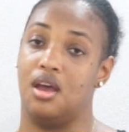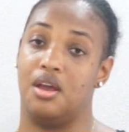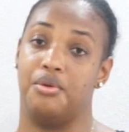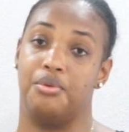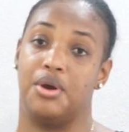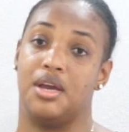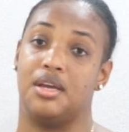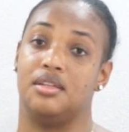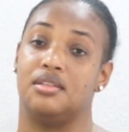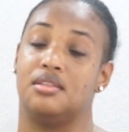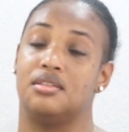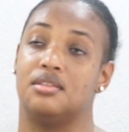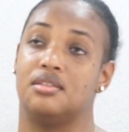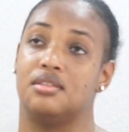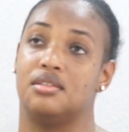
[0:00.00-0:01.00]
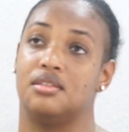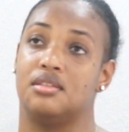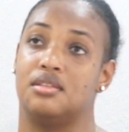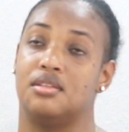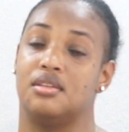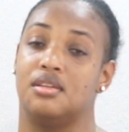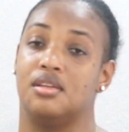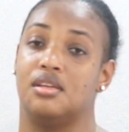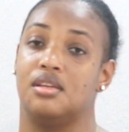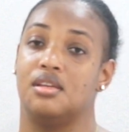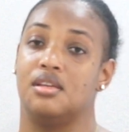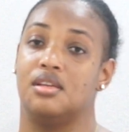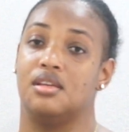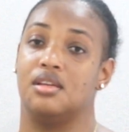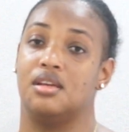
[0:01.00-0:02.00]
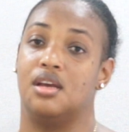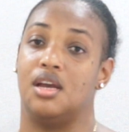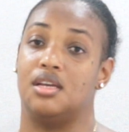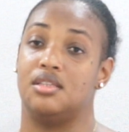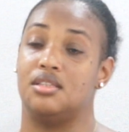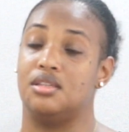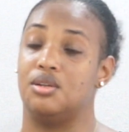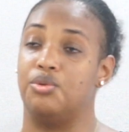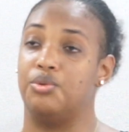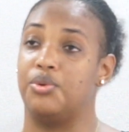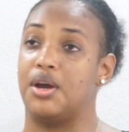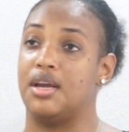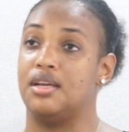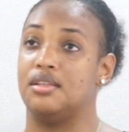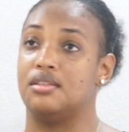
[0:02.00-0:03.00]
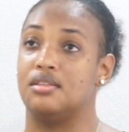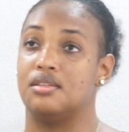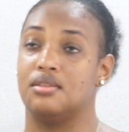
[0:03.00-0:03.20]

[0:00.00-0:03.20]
I write. I still write